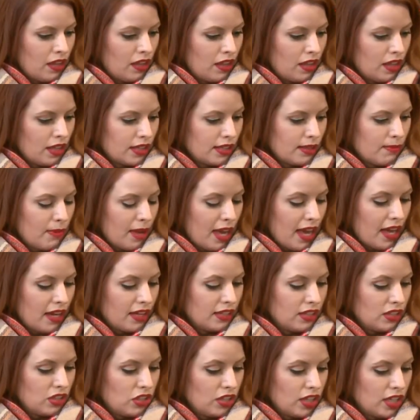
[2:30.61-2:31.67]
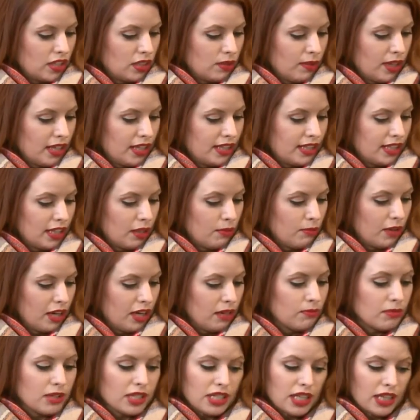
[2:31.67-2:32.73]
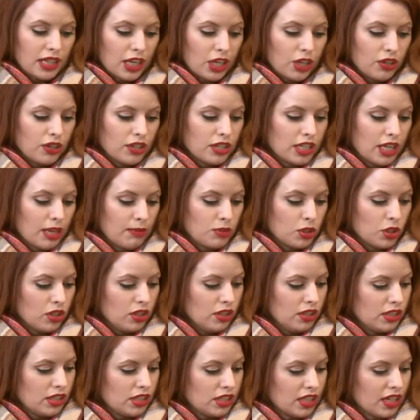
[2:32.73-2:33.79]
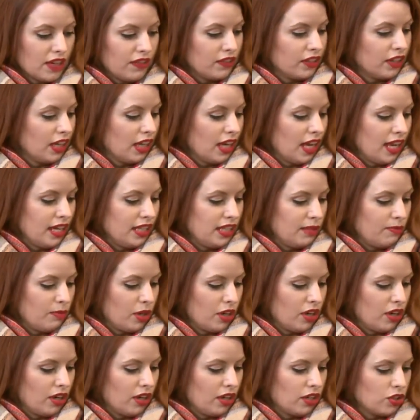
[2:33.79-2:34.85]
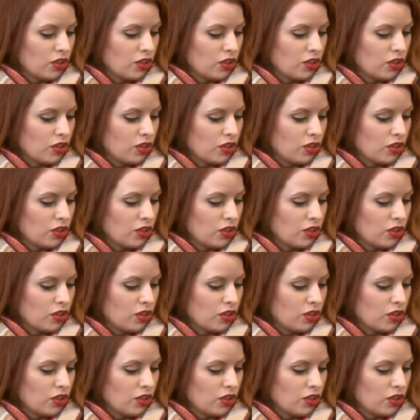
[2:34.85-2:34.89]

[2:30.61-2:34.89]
Things about it suggest a way to celebrate. Pretend like you're James Cook discovering an iceberg.